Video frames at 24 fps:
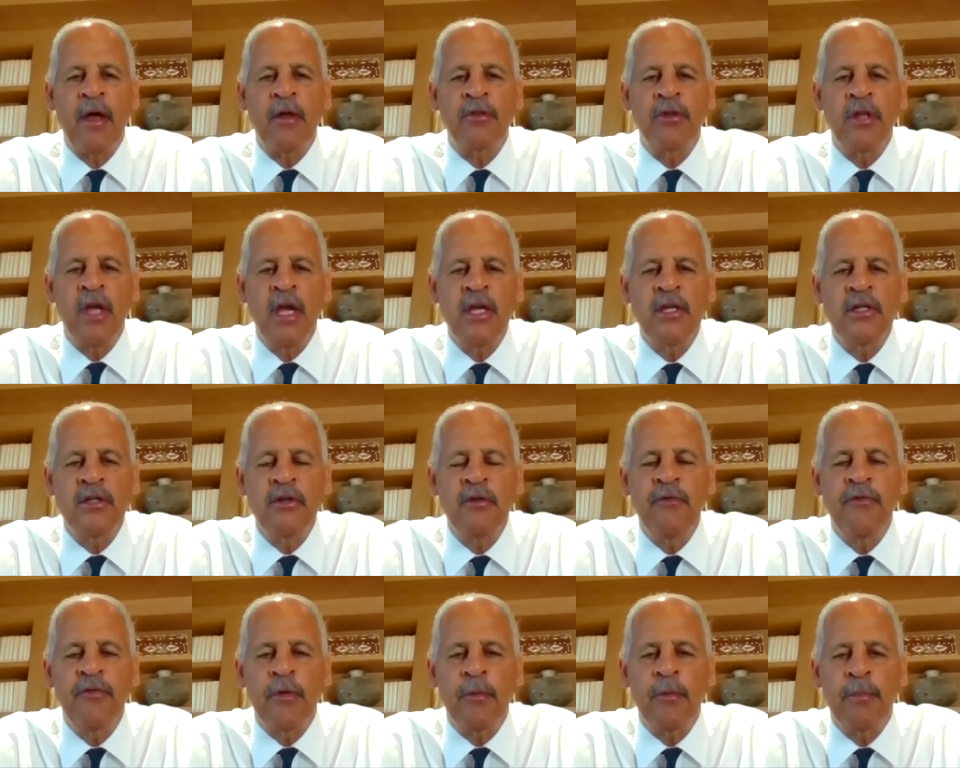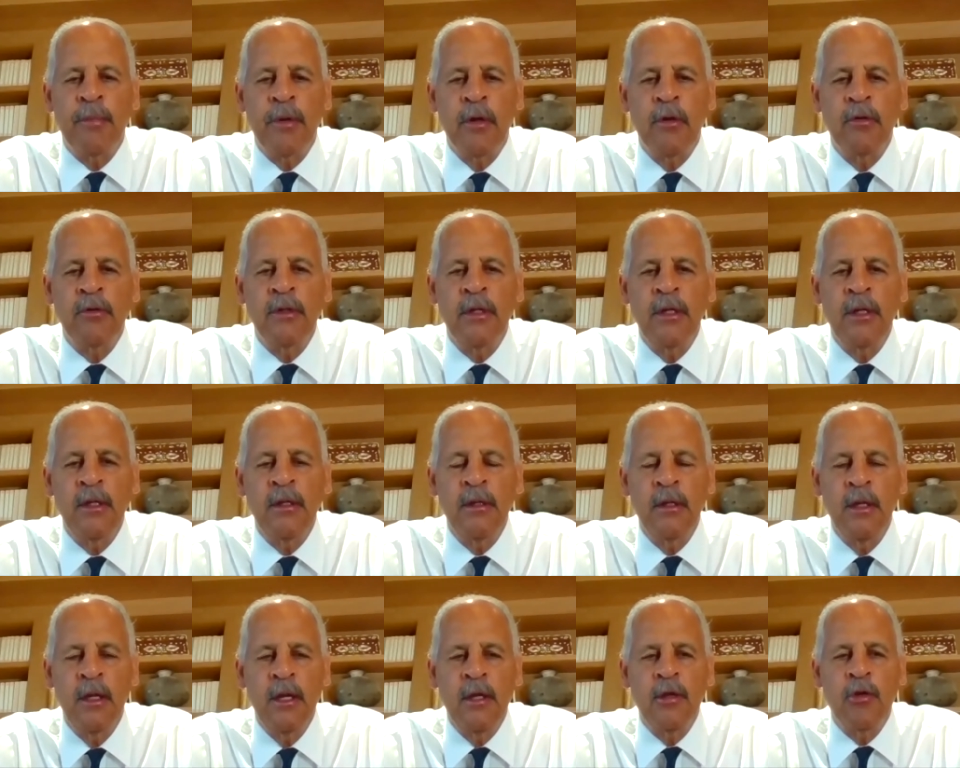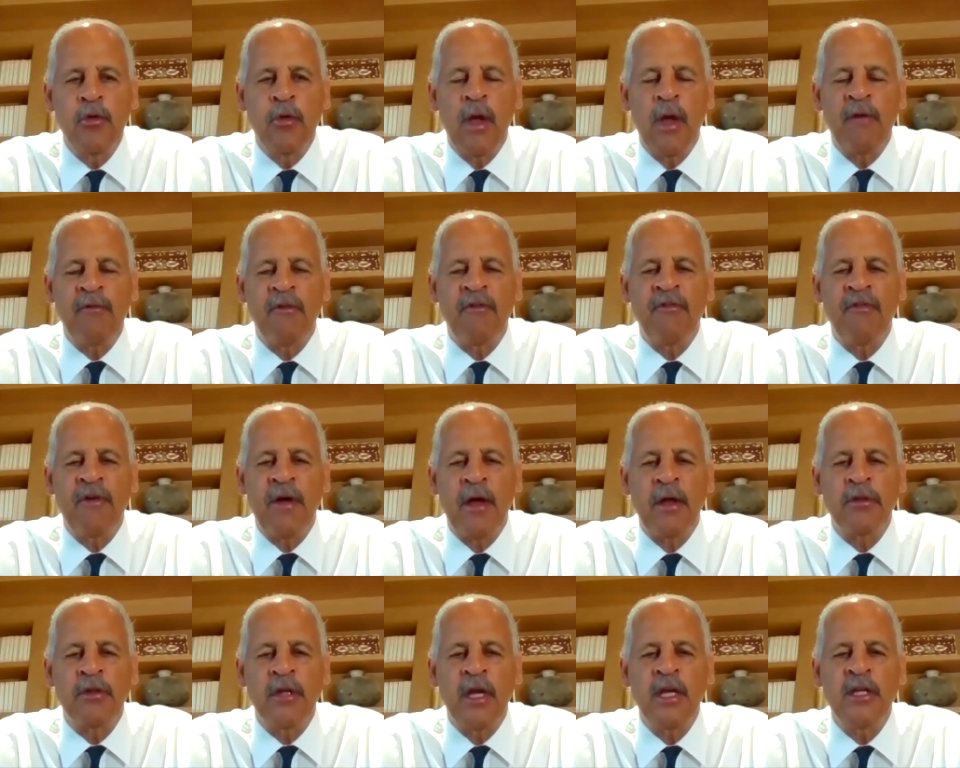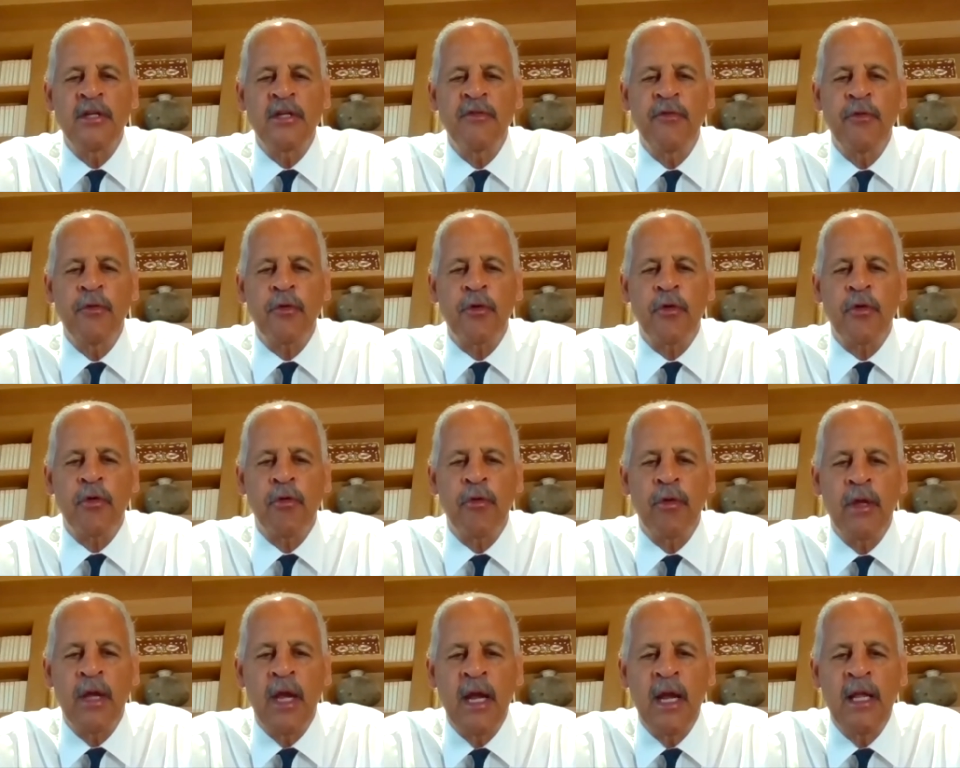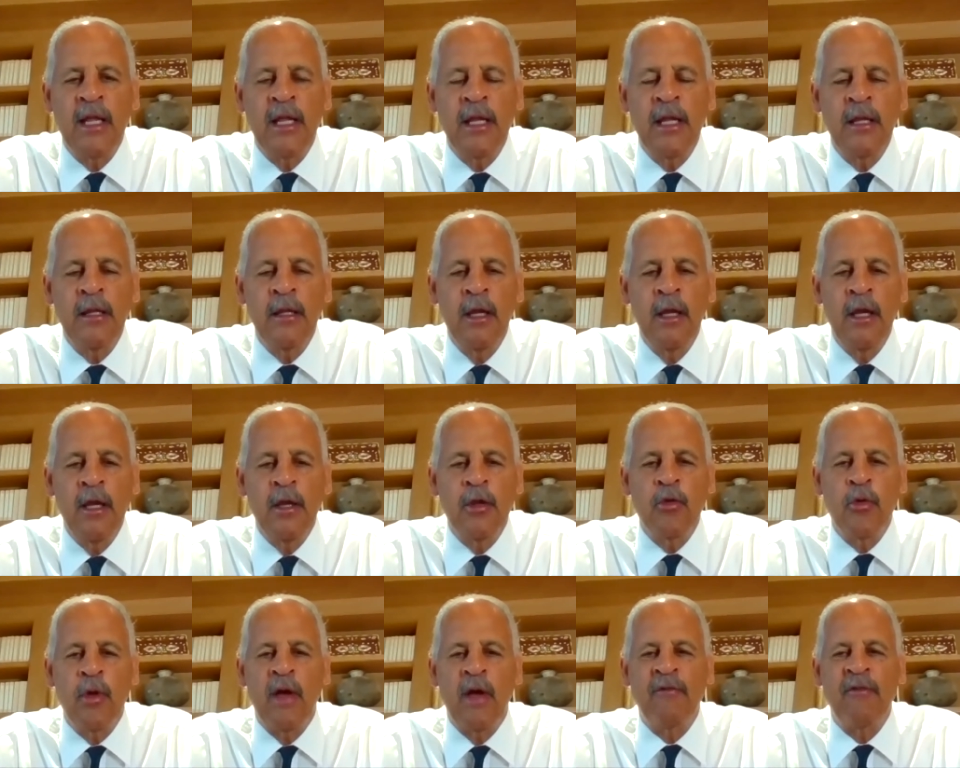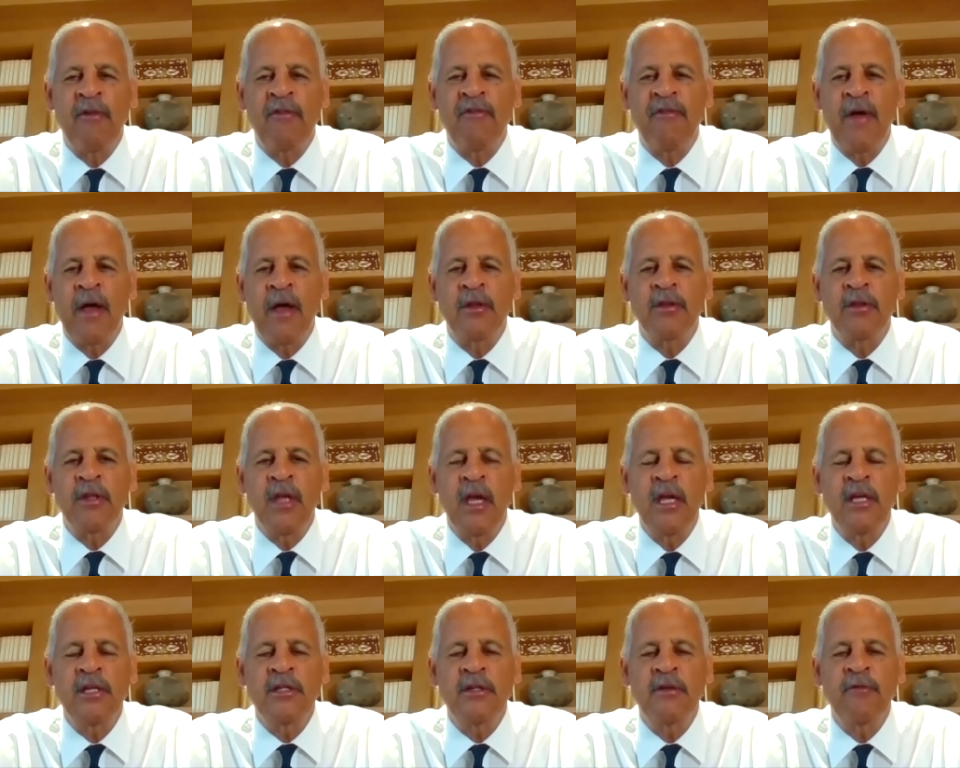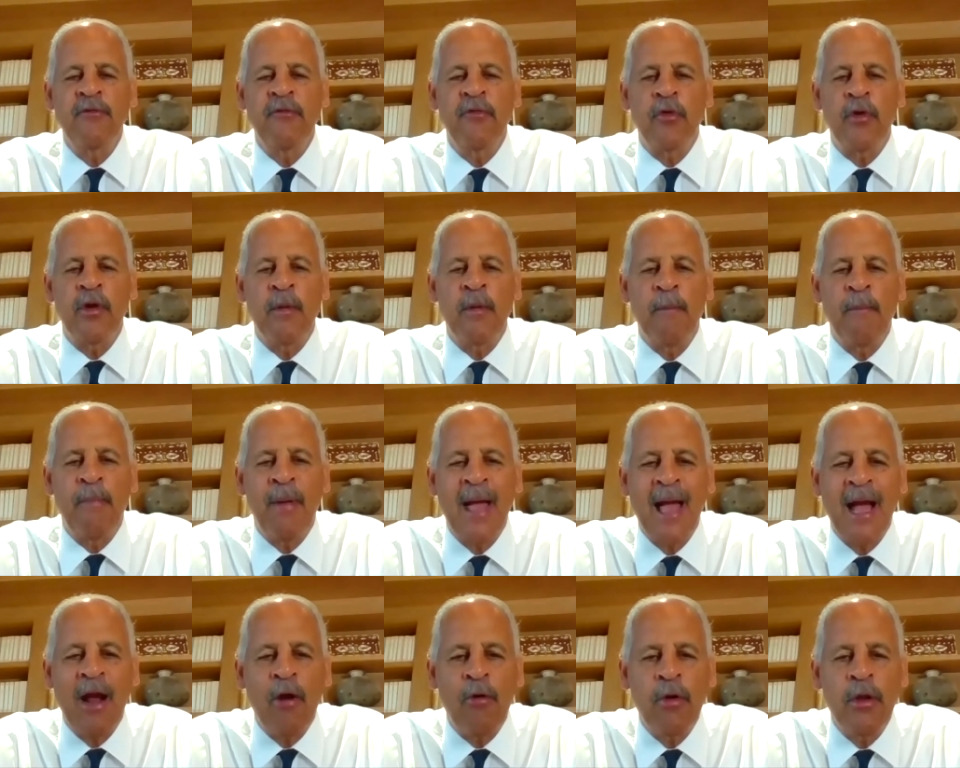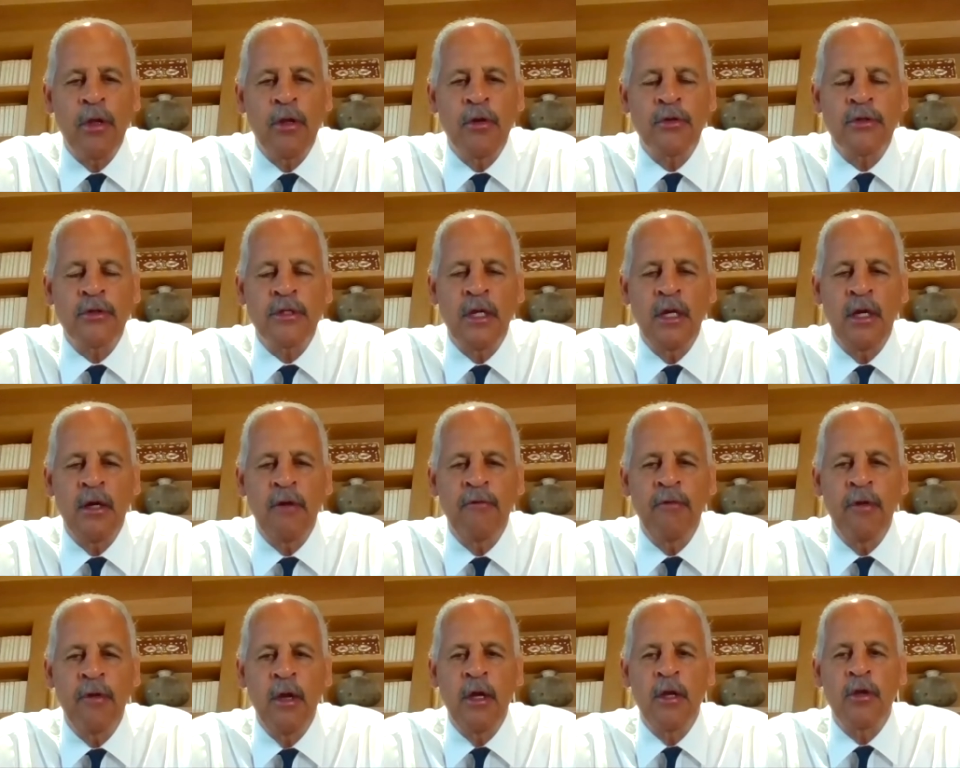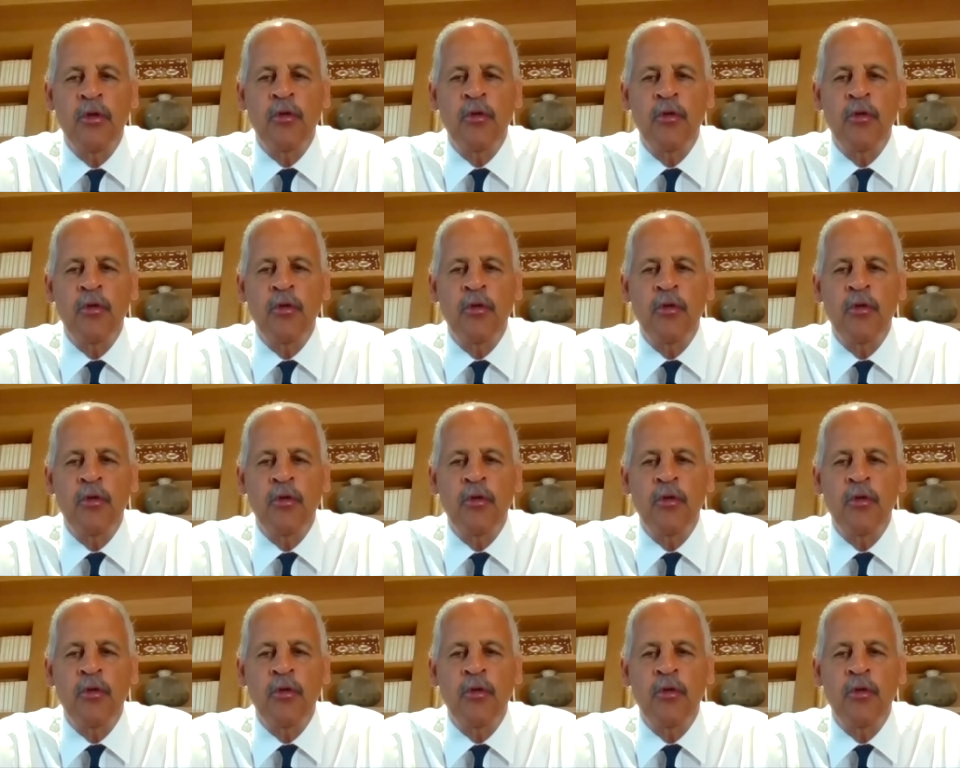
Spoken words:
a foundation for building, you have a foundation for creating, you have a foundation for empowering yourself,